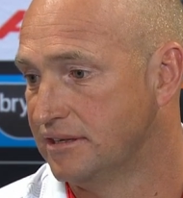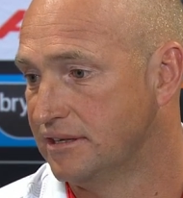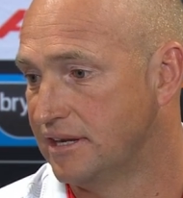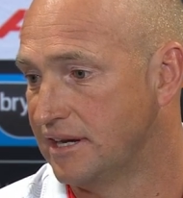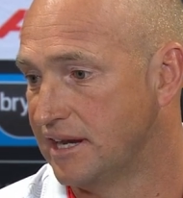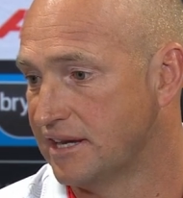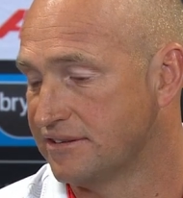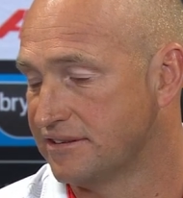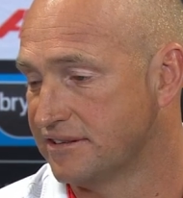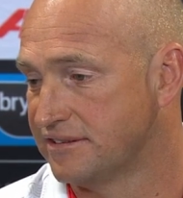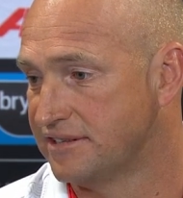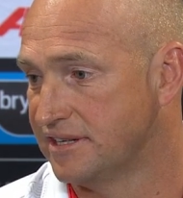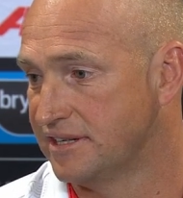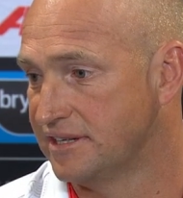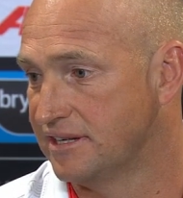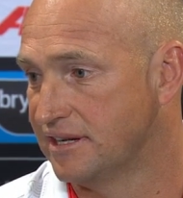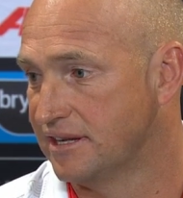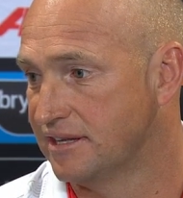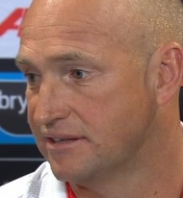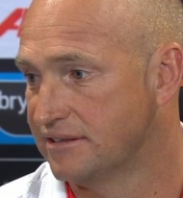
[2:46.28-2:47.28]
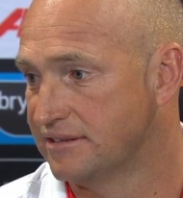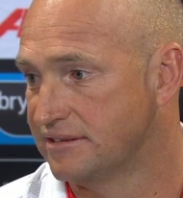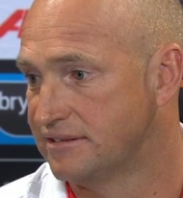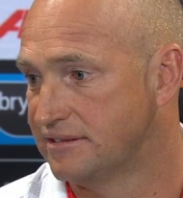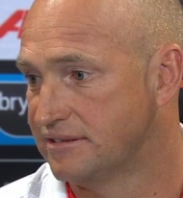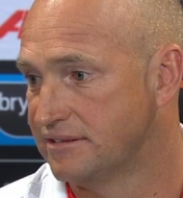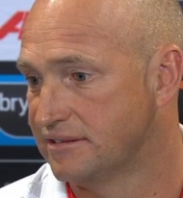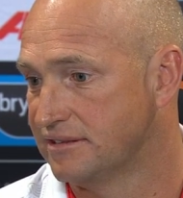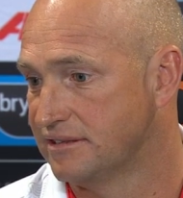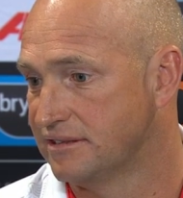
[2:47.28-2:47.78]
and as I said, you know,
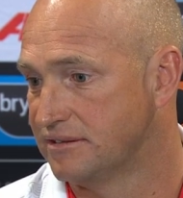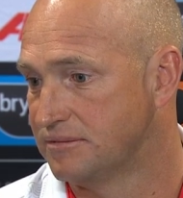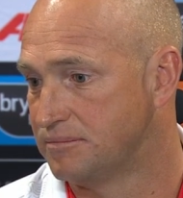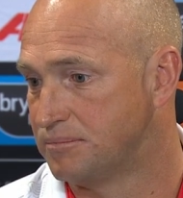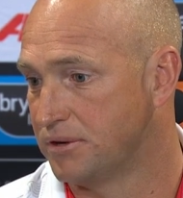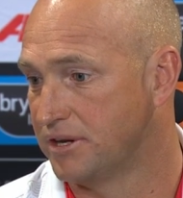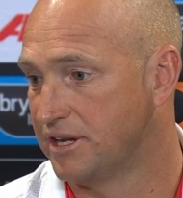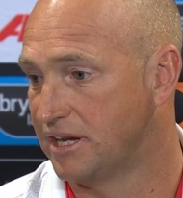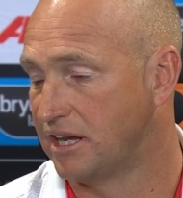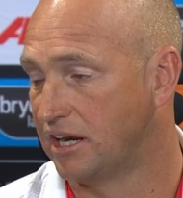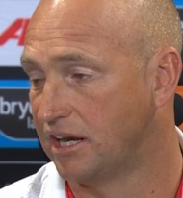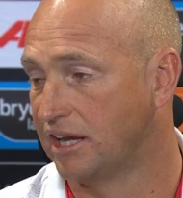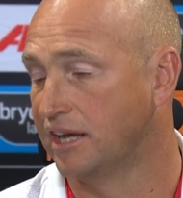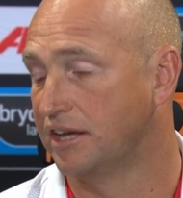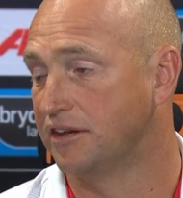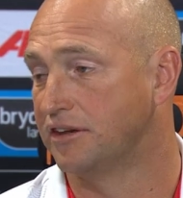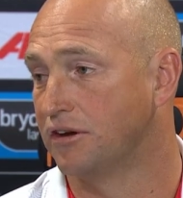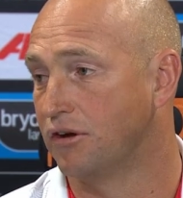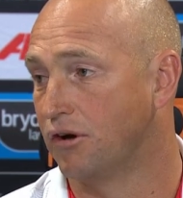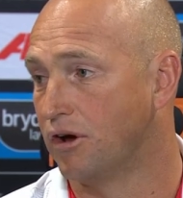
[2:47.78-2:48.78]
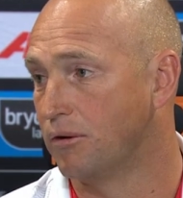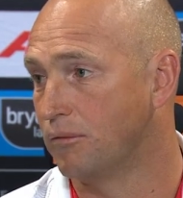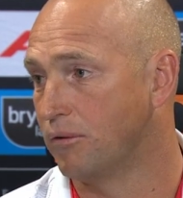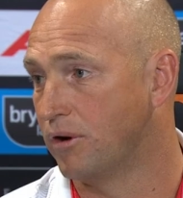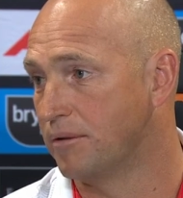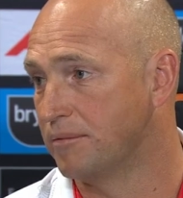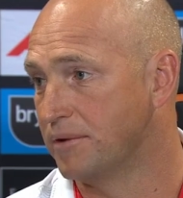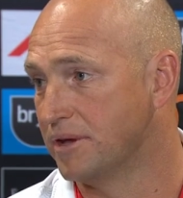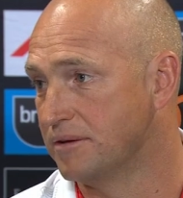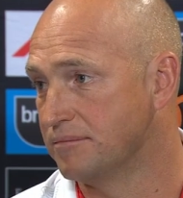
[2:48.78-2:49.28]
there's, it's pretty clear tonight
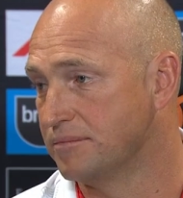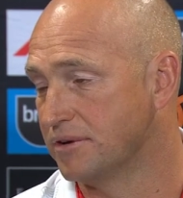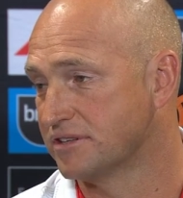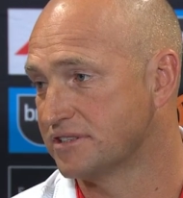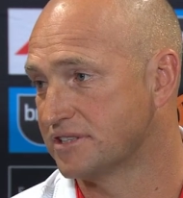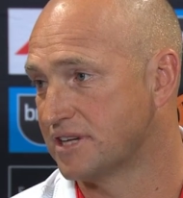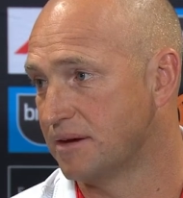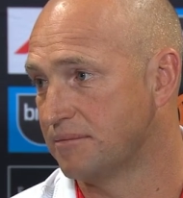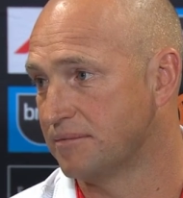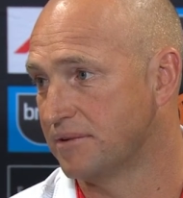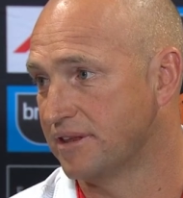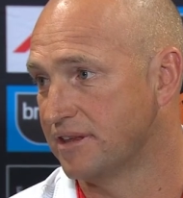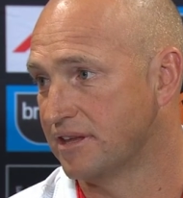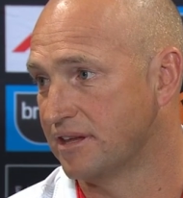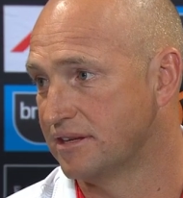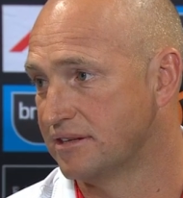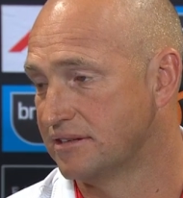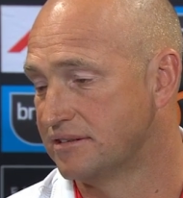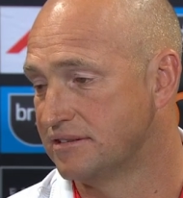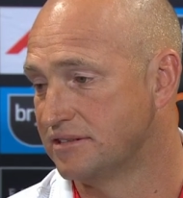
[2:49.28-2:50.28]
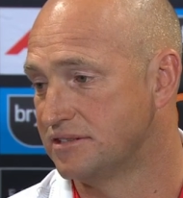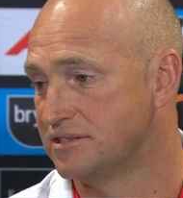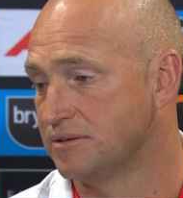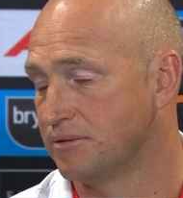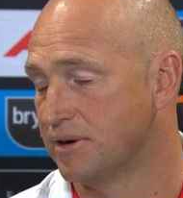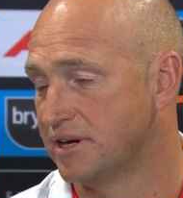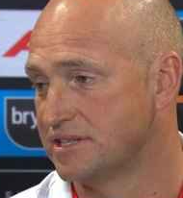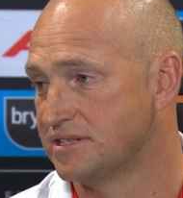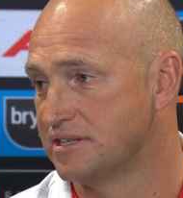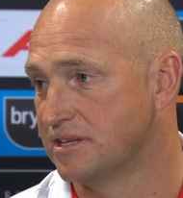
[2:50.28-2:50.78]
why me and Boss come to the
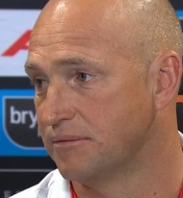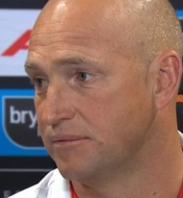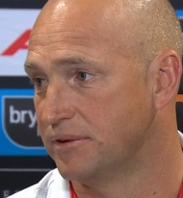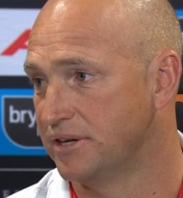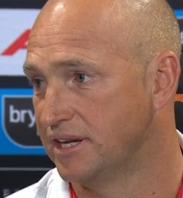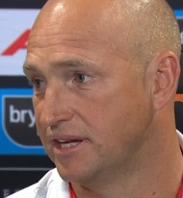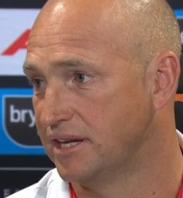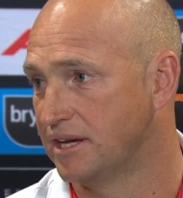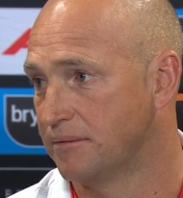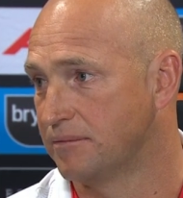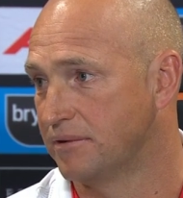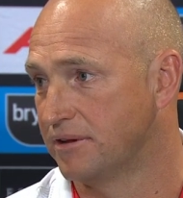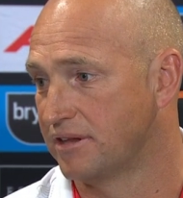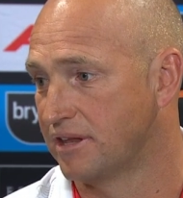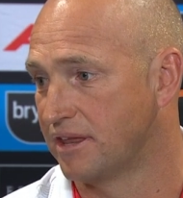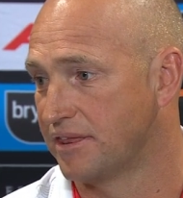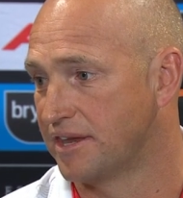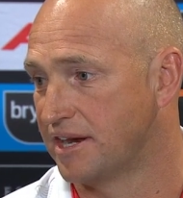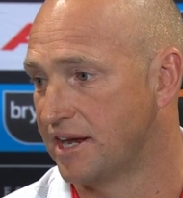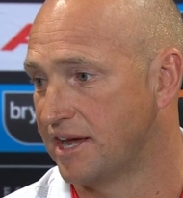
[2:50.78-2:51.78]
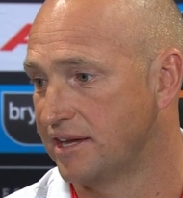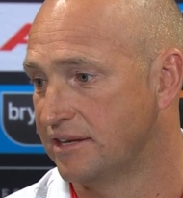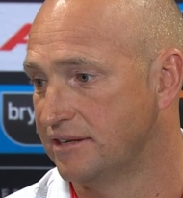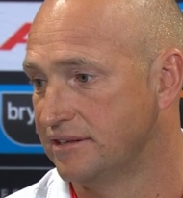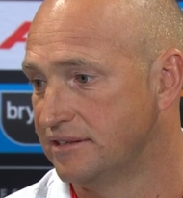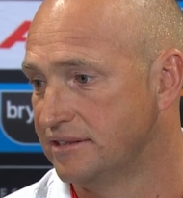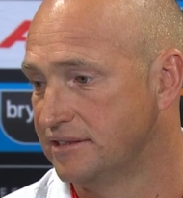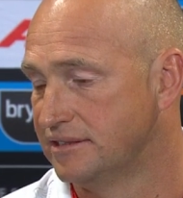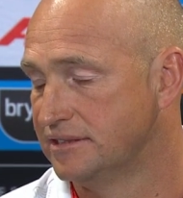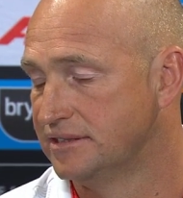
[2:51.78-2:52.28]
situation that we did come to the other day.
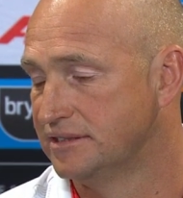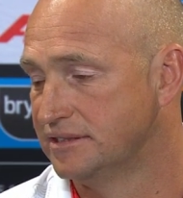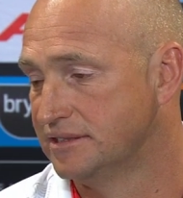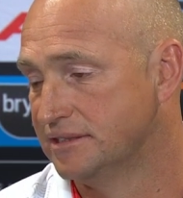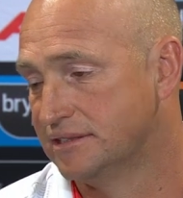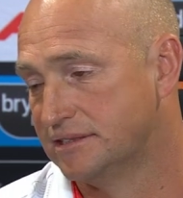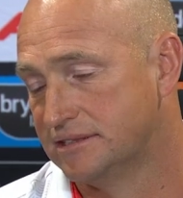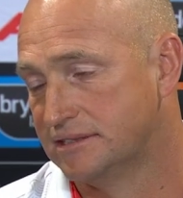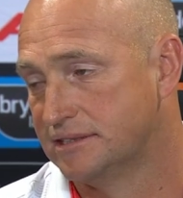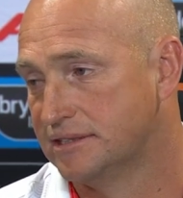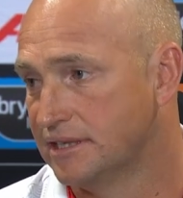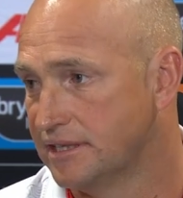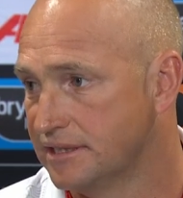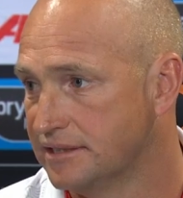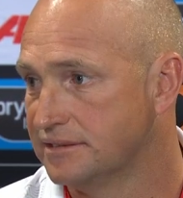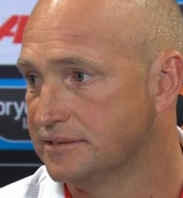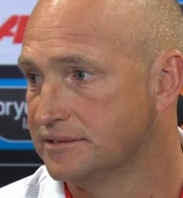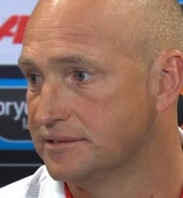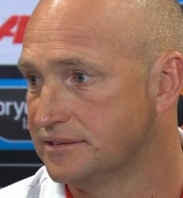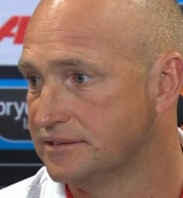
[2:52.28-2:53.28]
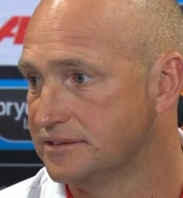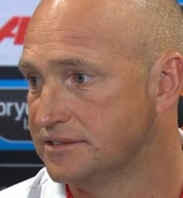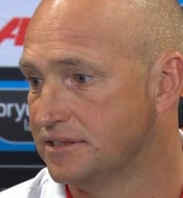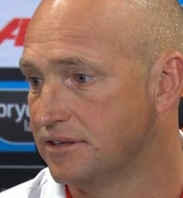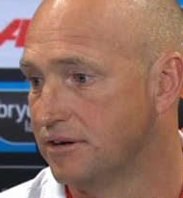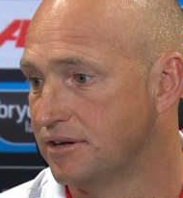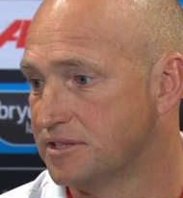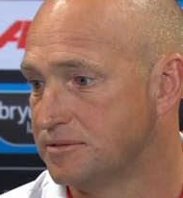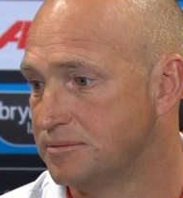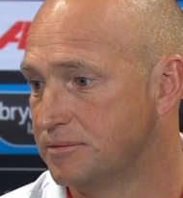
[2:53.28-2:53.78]
And, and
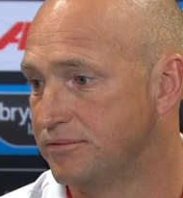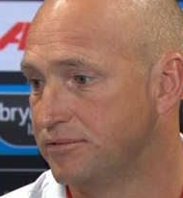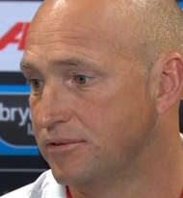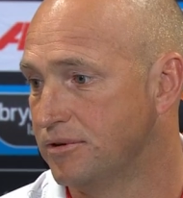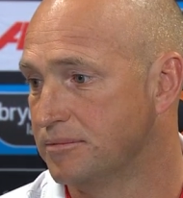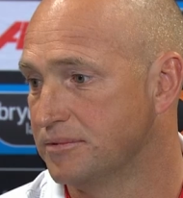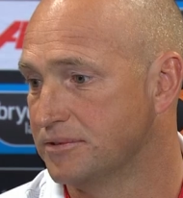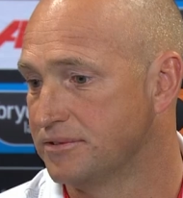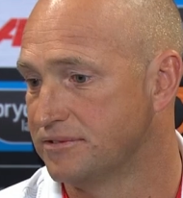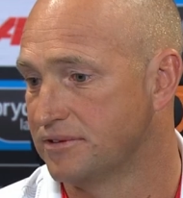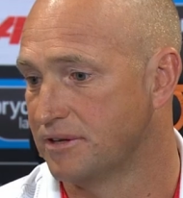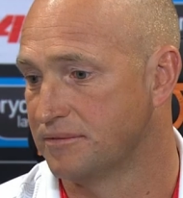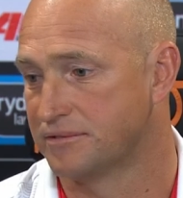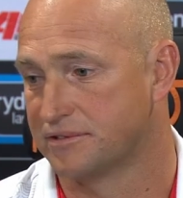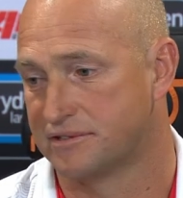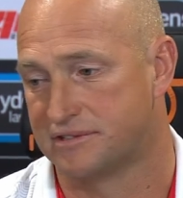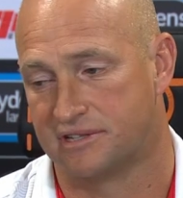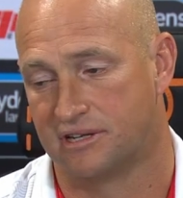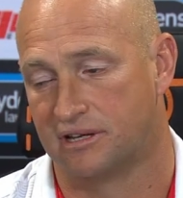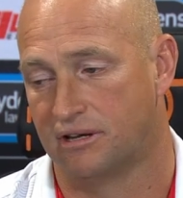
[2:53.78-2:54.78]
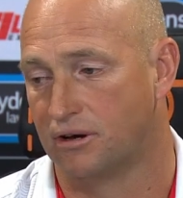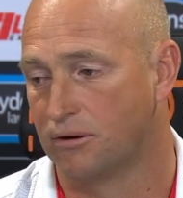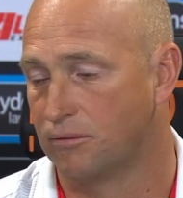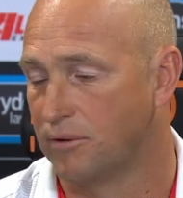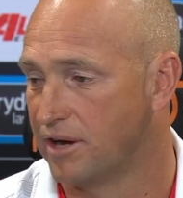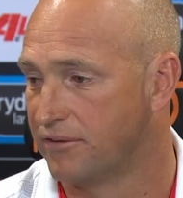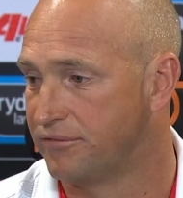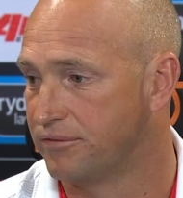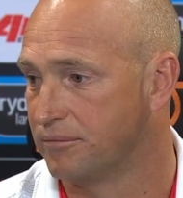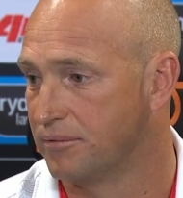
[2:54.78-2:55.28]
tonight's performance is obviously a long
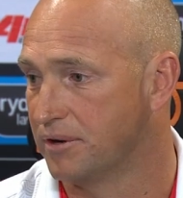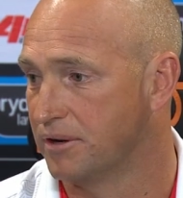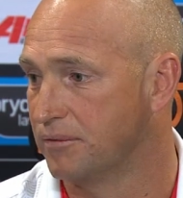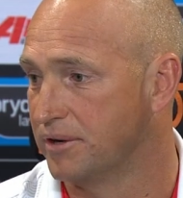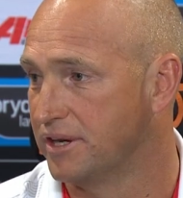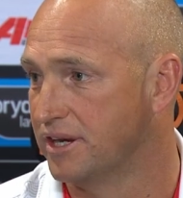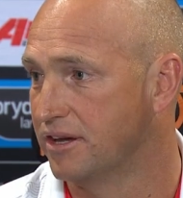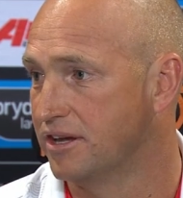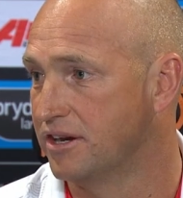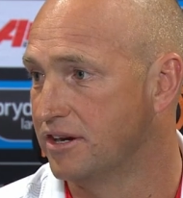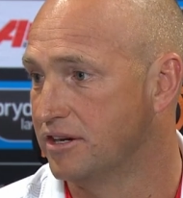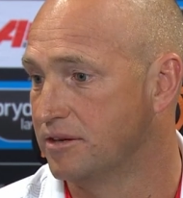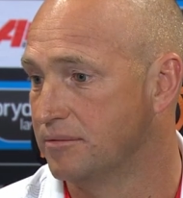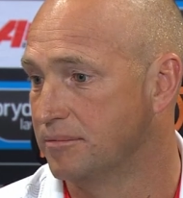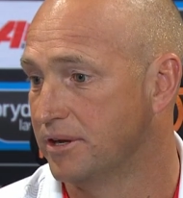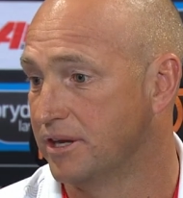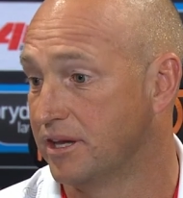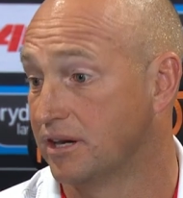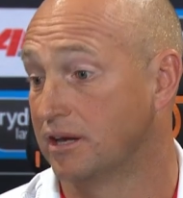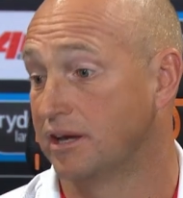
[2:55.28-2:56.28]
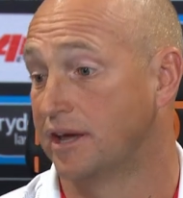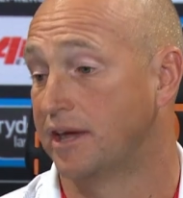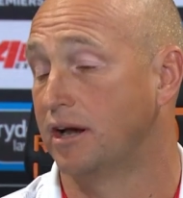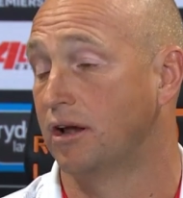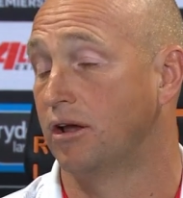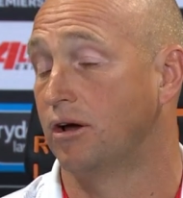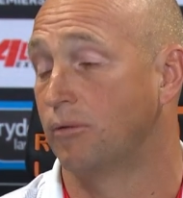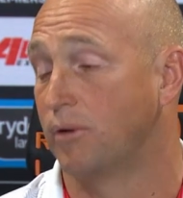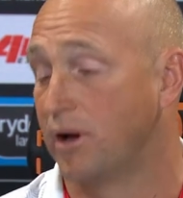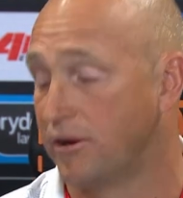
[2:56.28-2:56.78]
way from where we needed to be and a, and
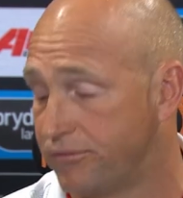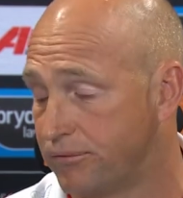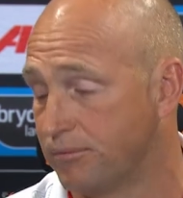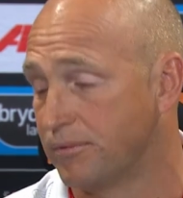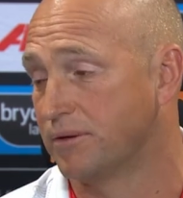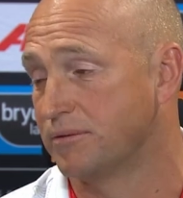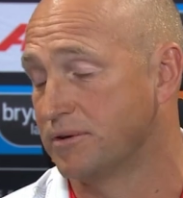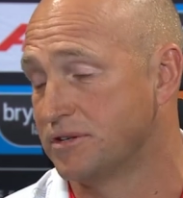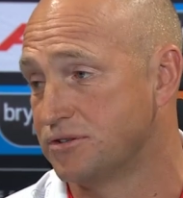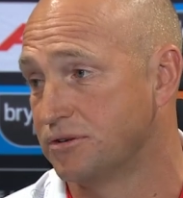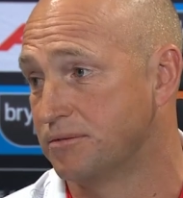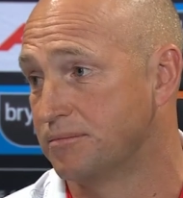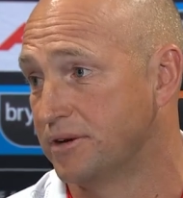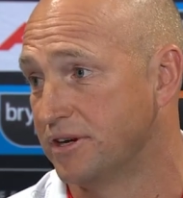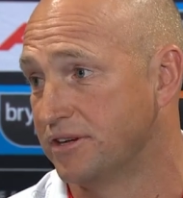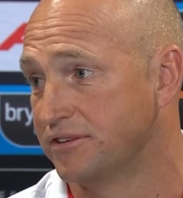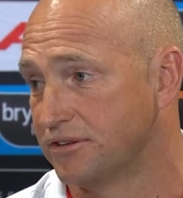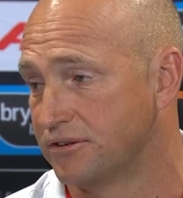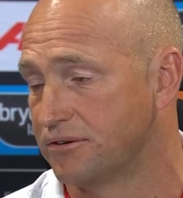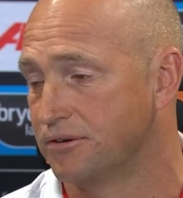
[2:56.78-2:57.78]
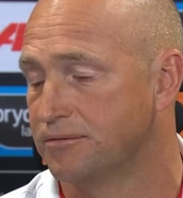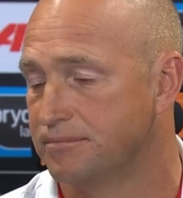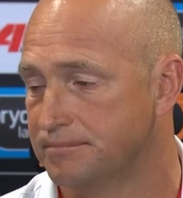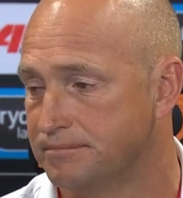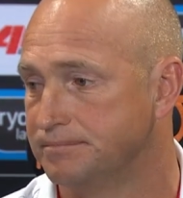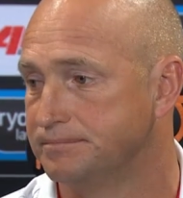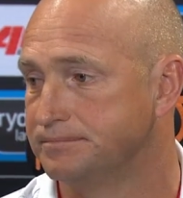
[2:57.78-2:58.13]
a long way from where we should be as a group.